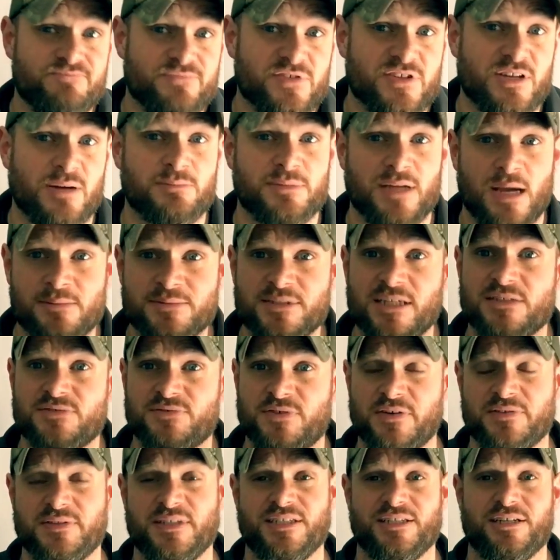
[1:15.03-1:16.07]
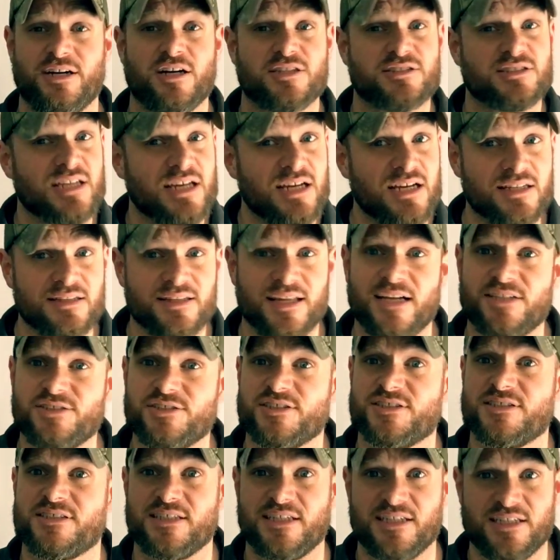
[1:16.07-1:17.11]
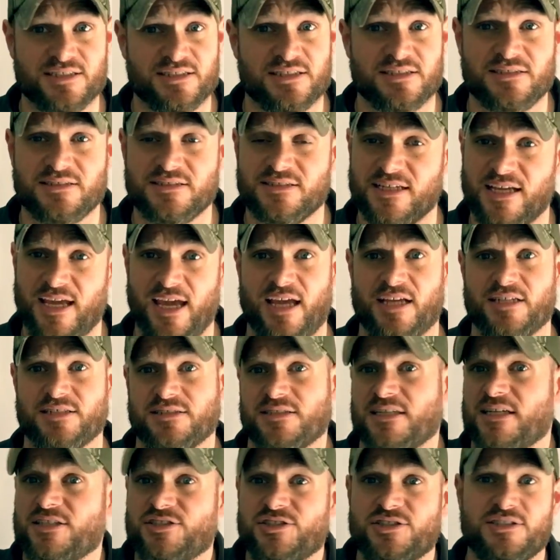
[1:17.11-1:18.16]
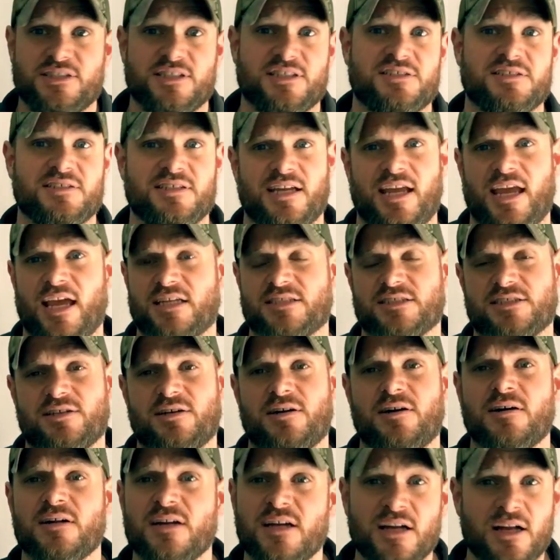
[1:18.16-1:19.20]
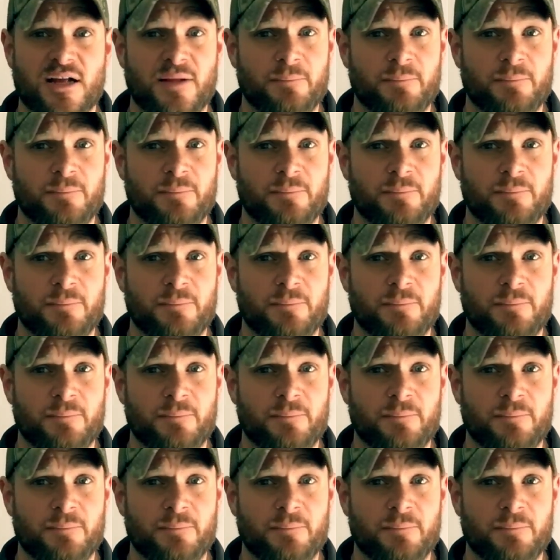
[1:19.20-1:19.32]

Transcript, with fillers: sometimes up to fifteen yards, that just isn't the case. It just isn't the case at all.